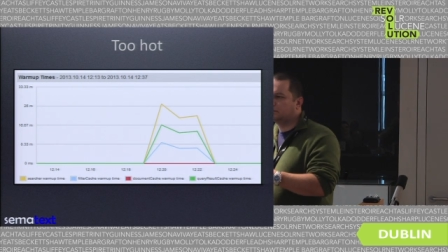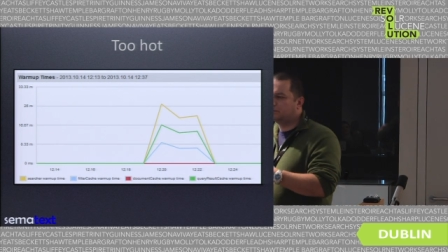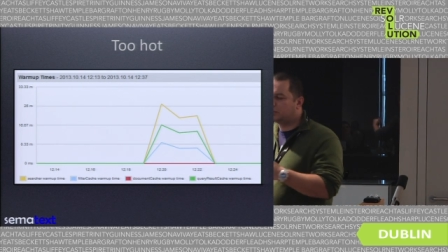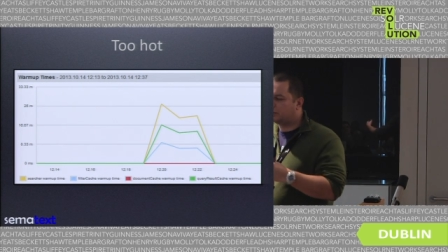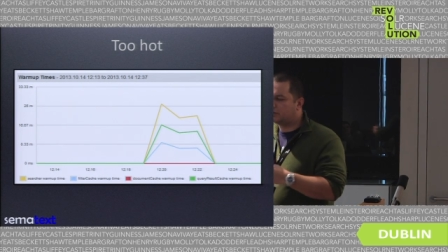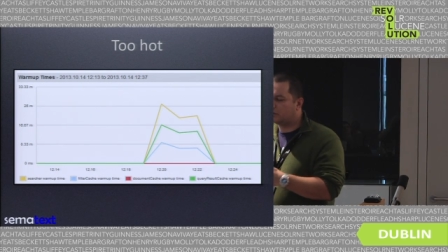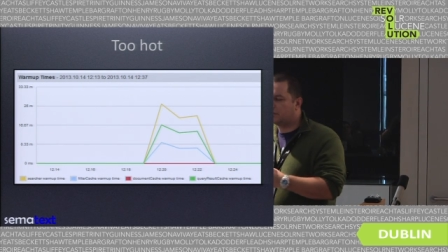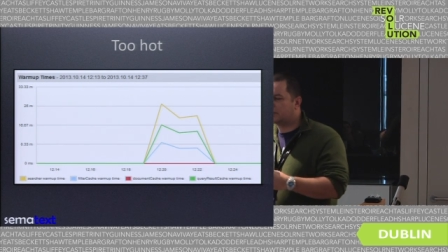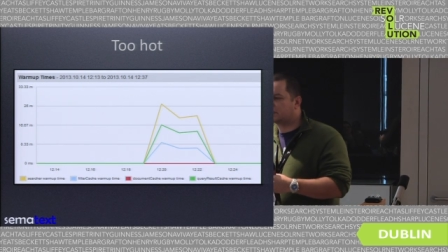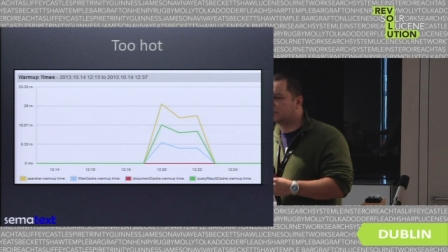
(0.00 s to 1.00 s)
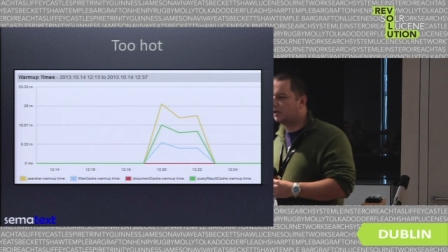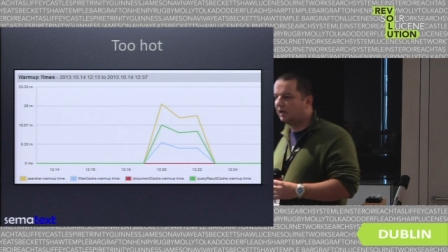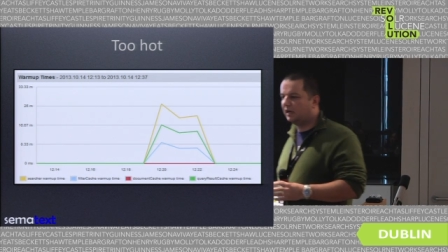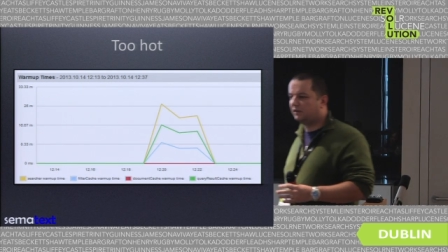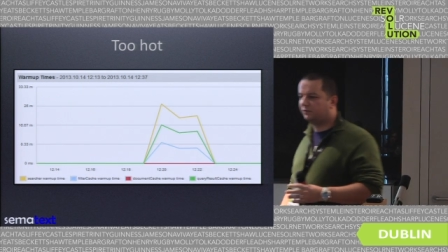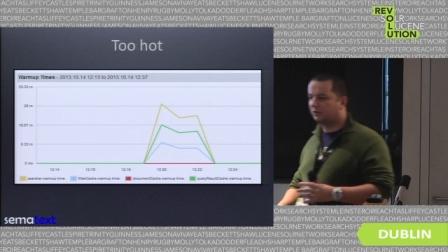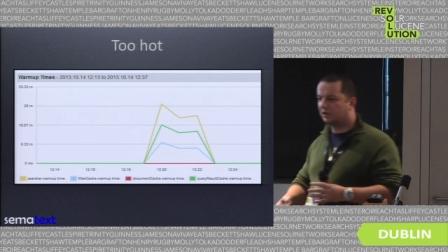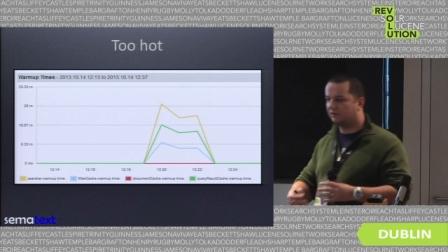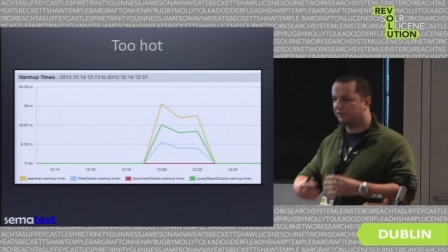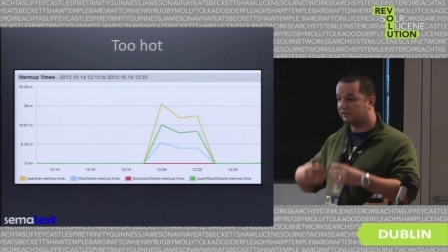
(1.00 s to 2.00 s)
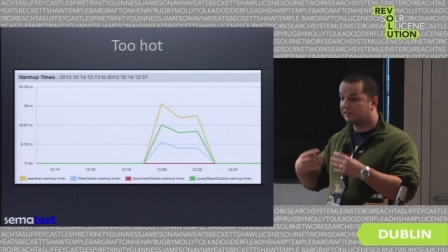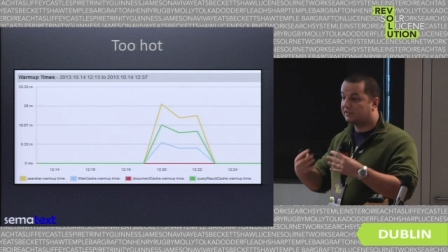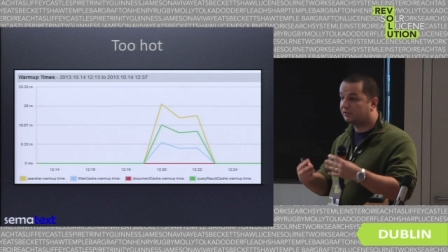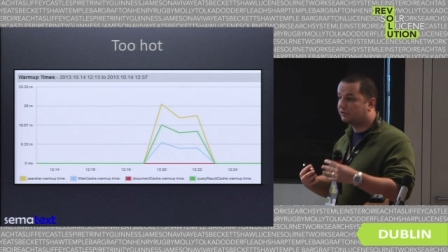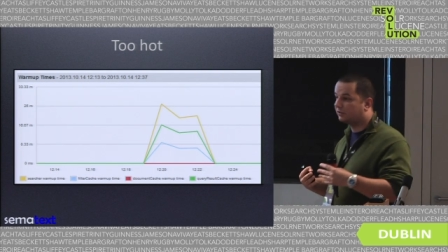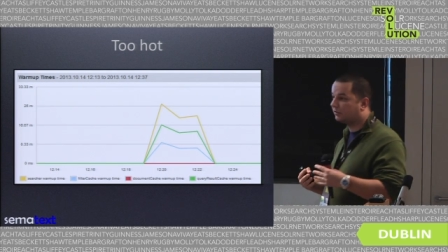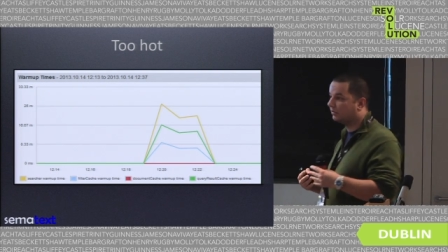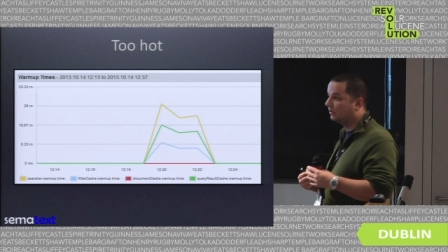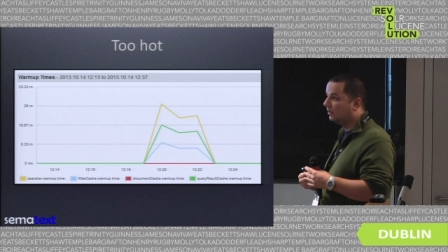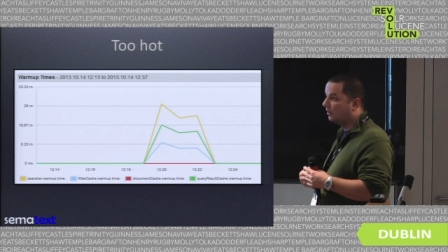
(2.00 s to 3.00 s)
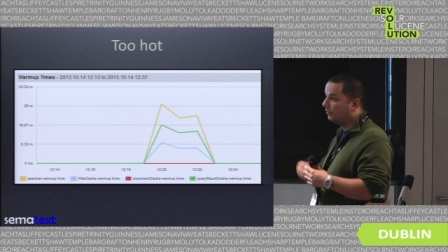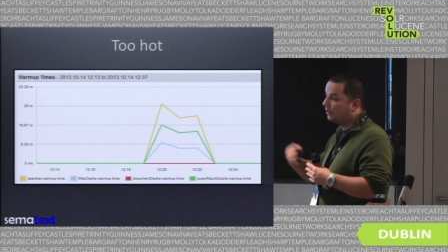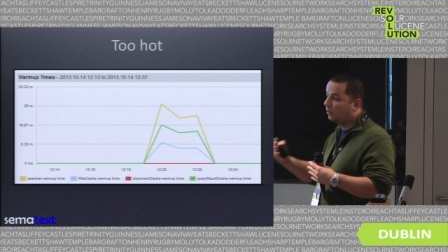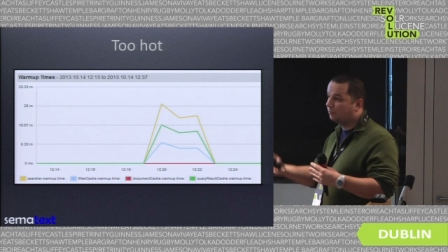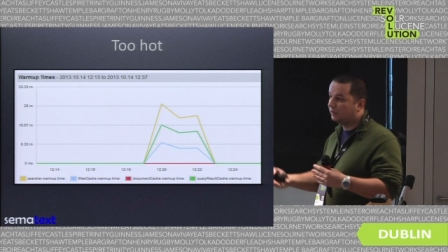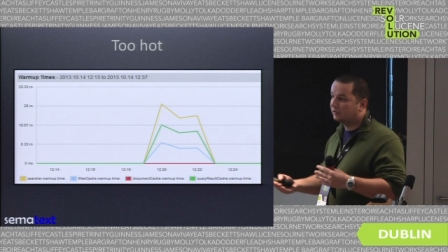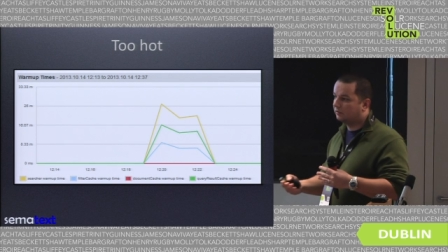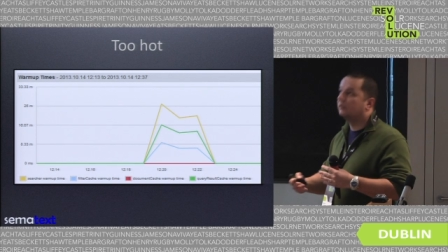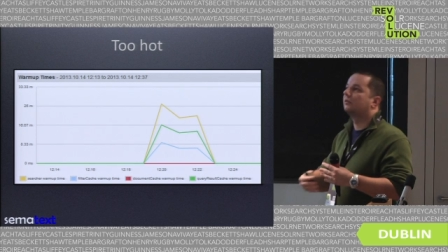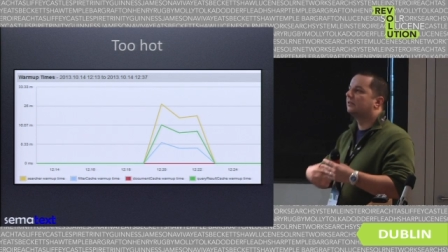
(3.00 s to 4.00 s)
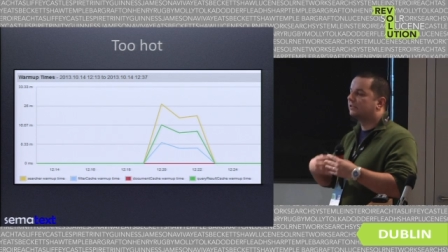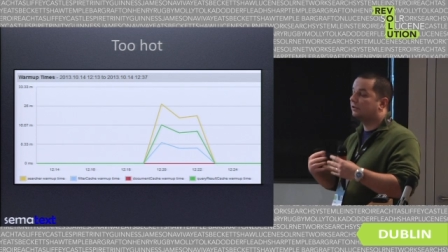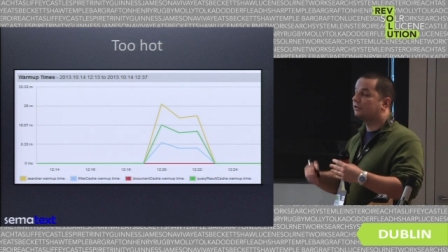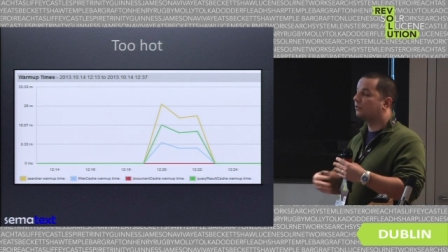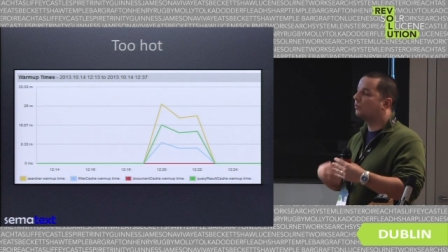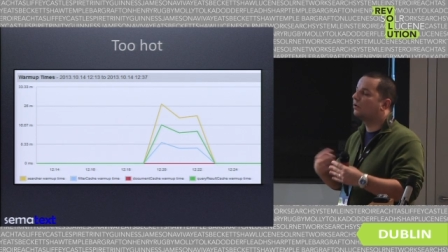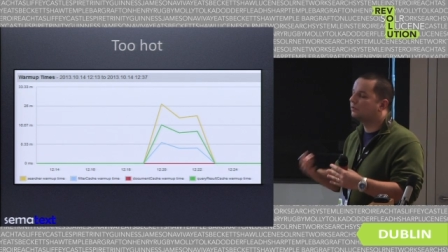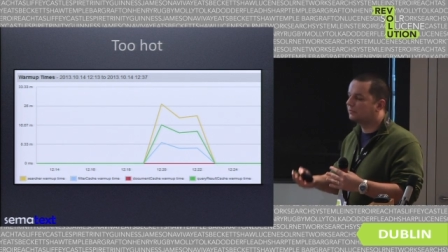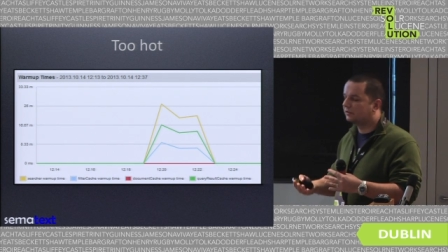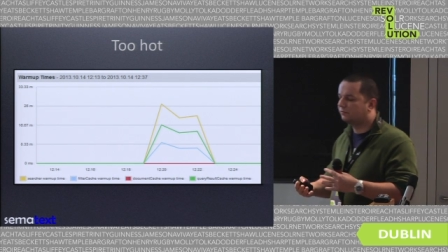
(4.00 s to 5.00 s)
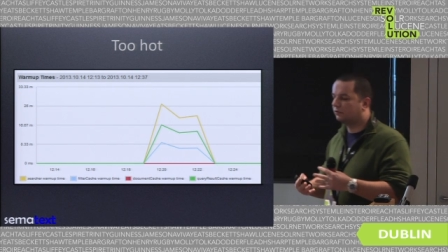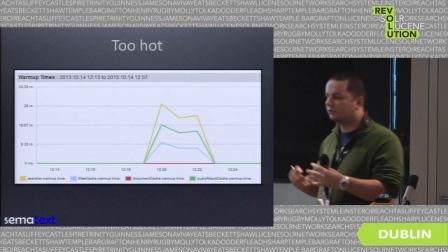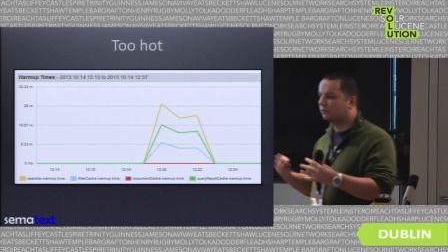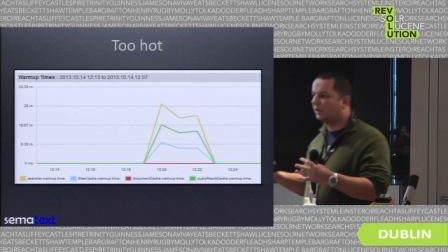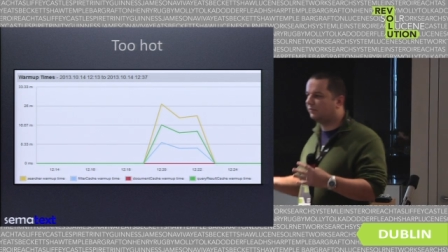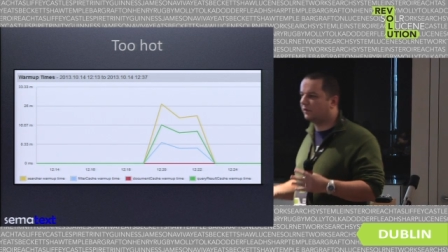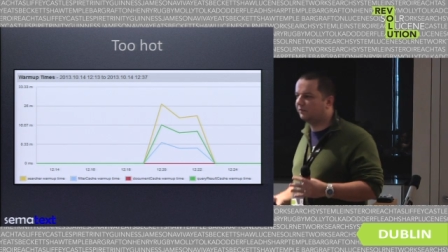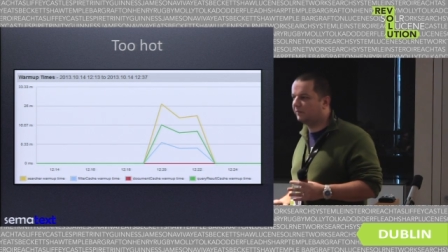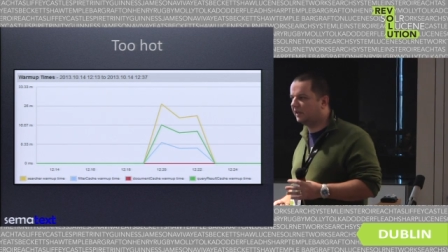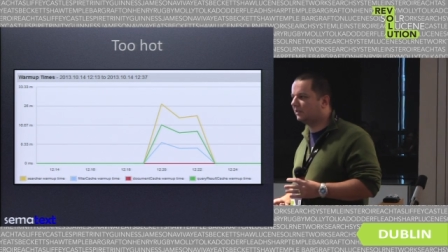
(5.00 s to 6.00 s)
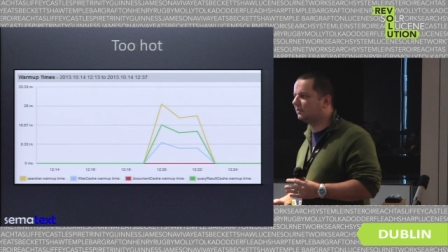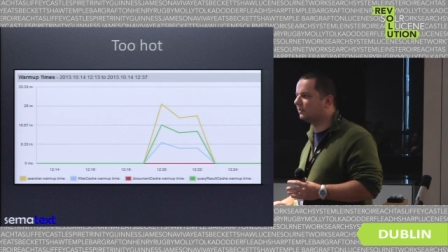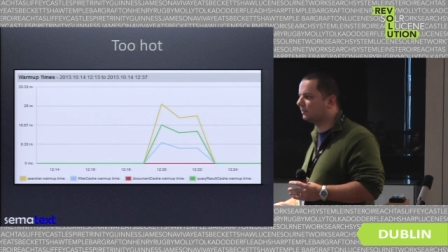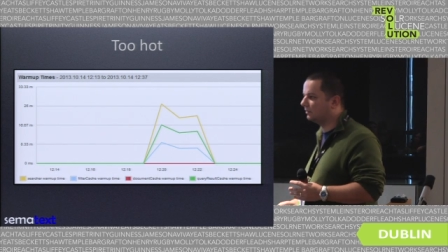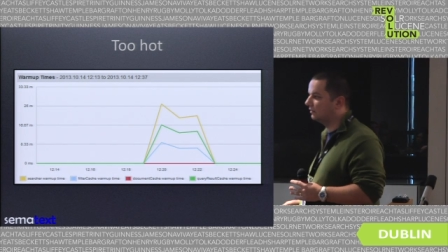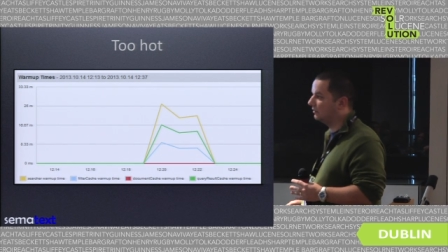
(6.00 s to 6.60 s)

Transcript: between commits, and if you have a searcher reopen, searcher warmed for 25 minutes,